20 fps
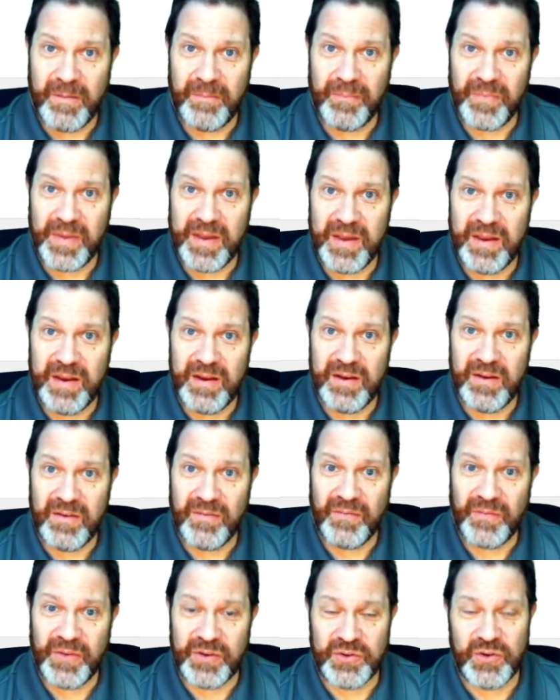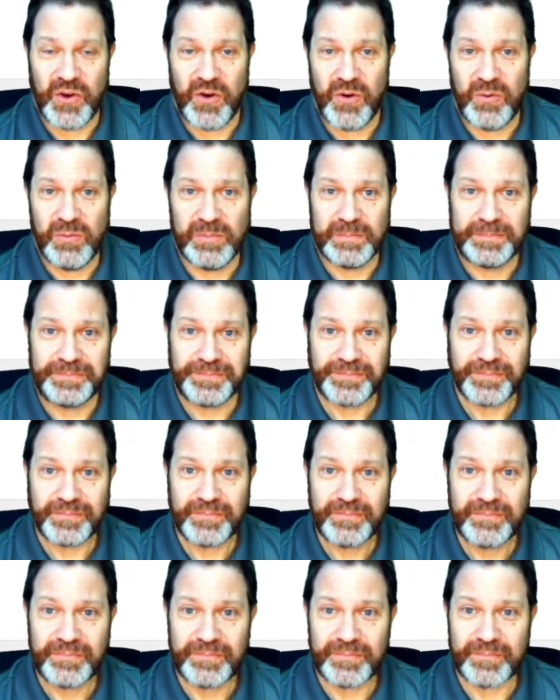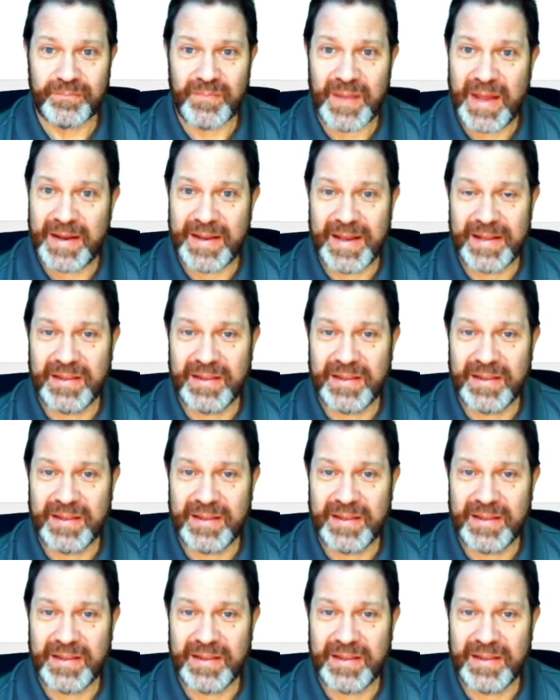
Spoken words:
in the tow and get